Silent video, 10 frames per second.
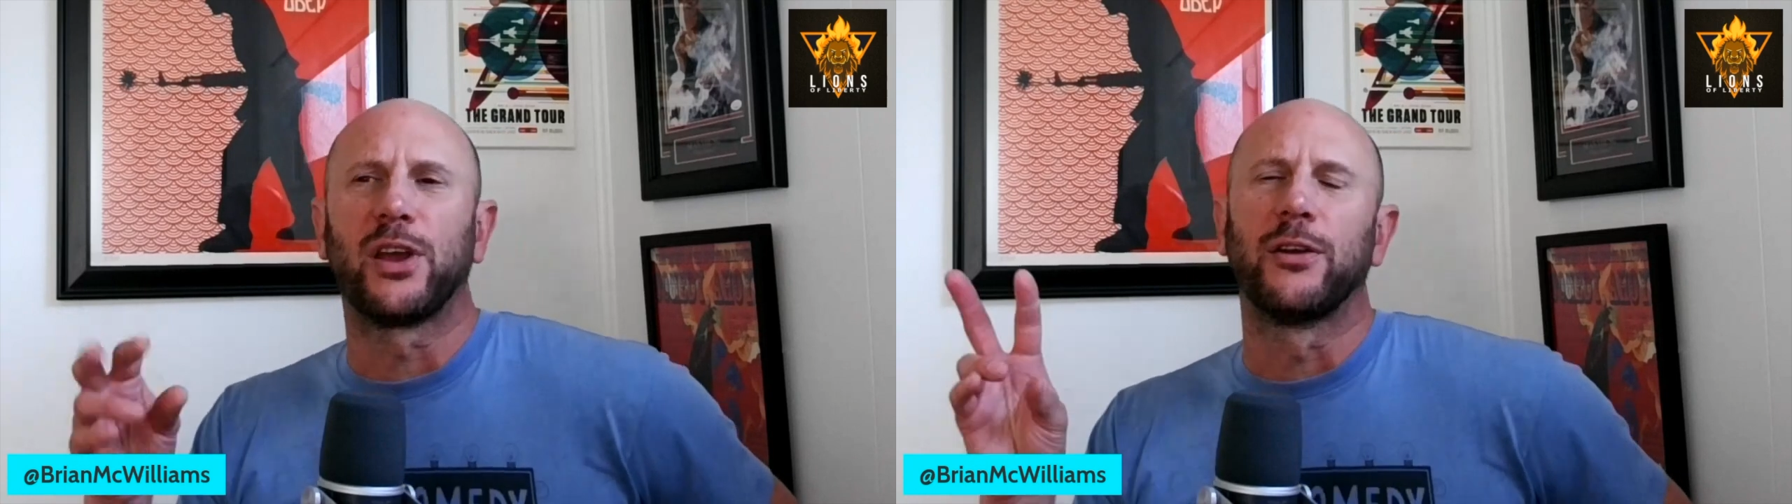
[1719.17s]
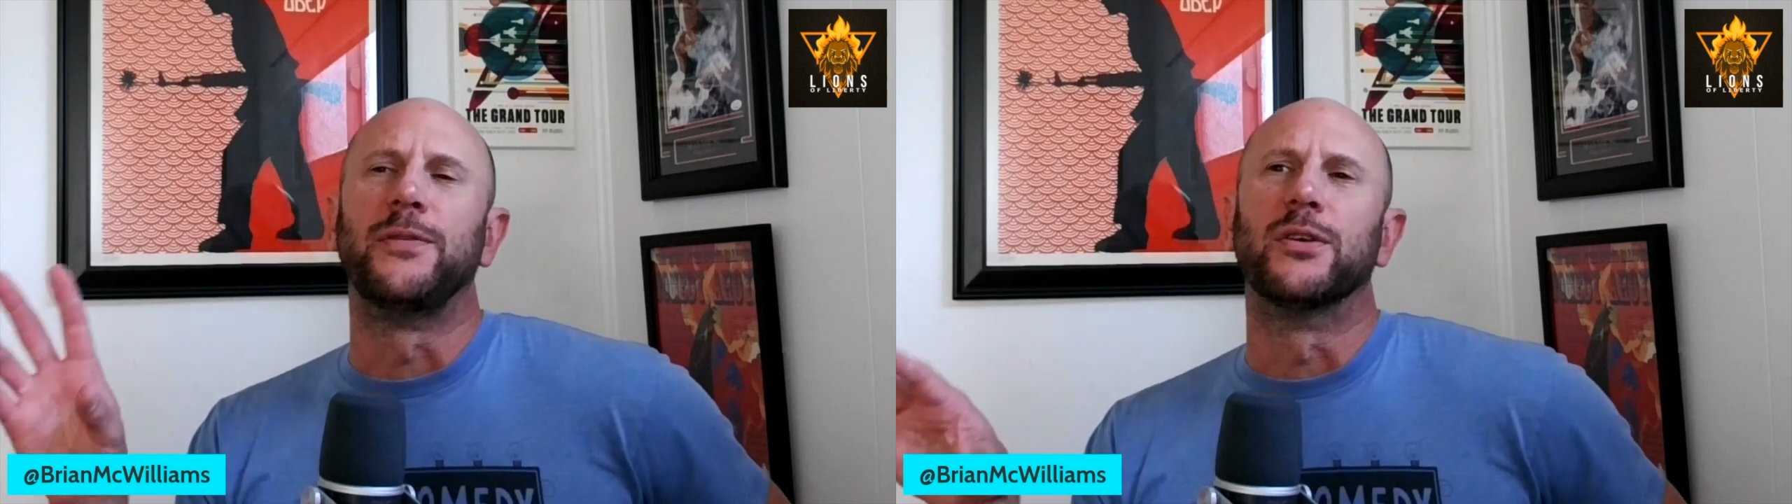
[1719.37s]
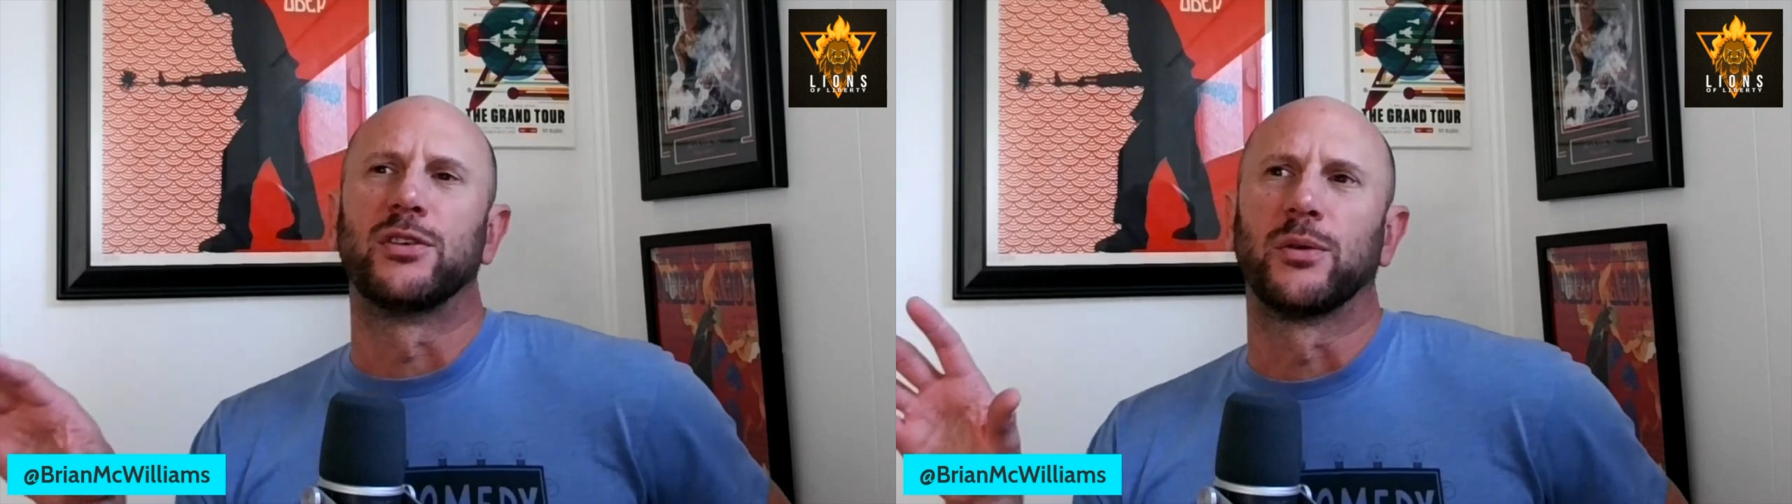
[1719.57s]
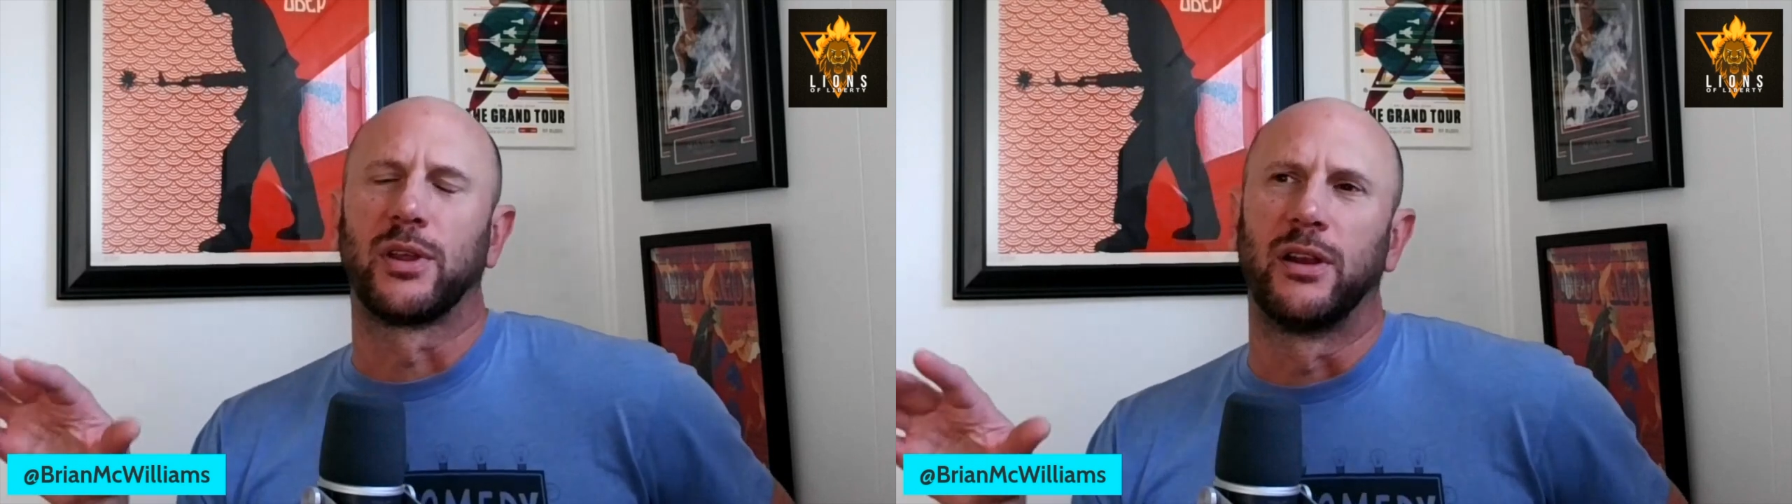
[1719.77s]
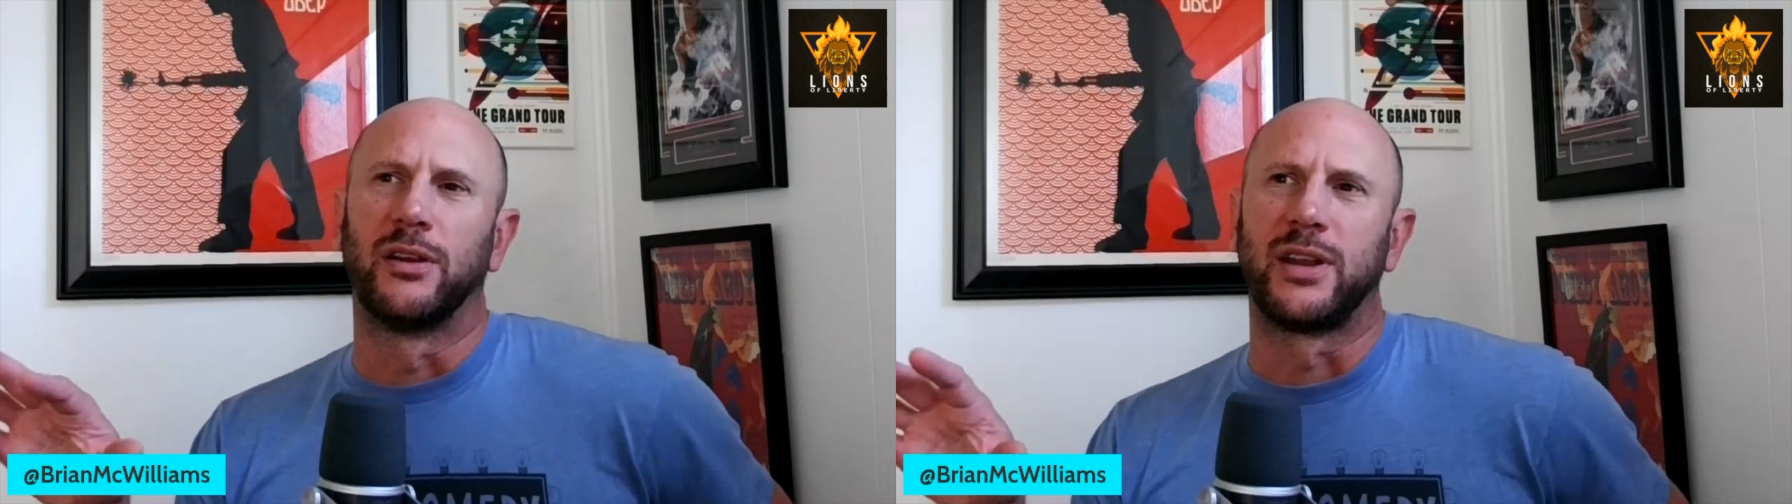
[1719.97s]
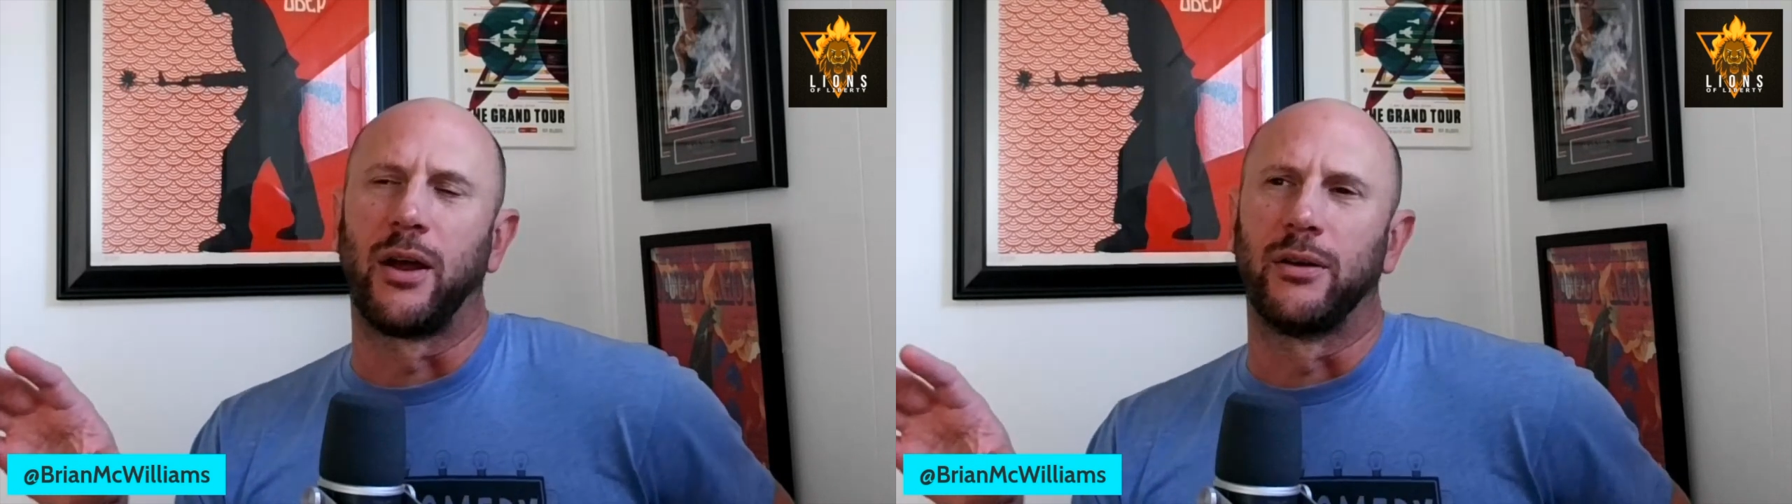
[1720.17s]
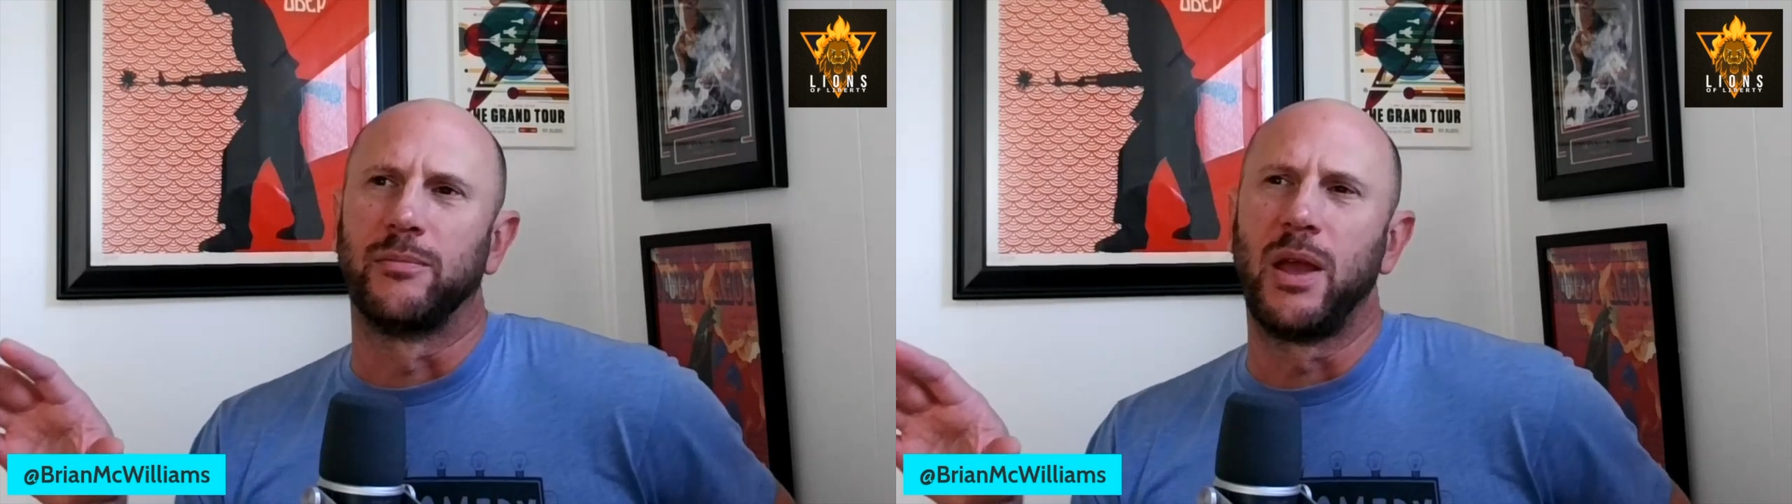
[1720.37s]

confusing with another town.